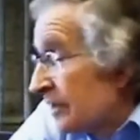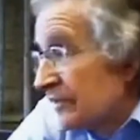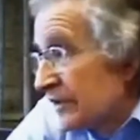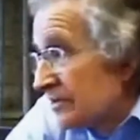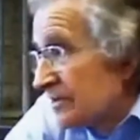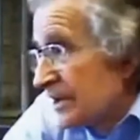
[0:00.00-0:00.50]

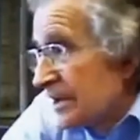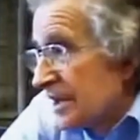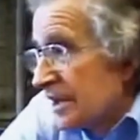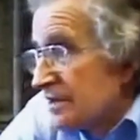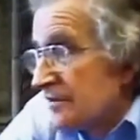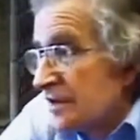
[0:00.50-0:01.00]
at first put in
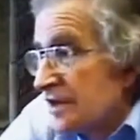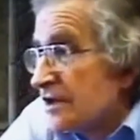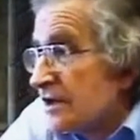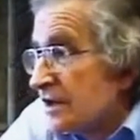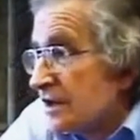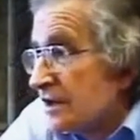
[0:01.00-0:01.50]
the hands of
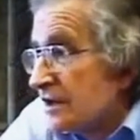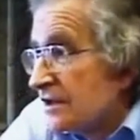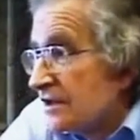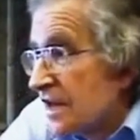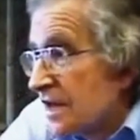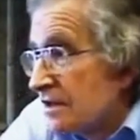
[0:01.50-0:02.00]
Argentine
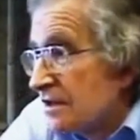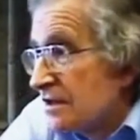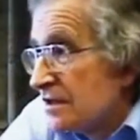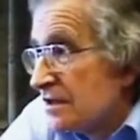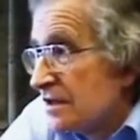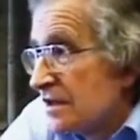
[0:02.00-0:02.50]

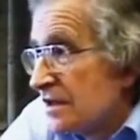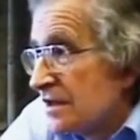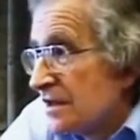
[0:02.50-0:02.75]
neo-Nazis.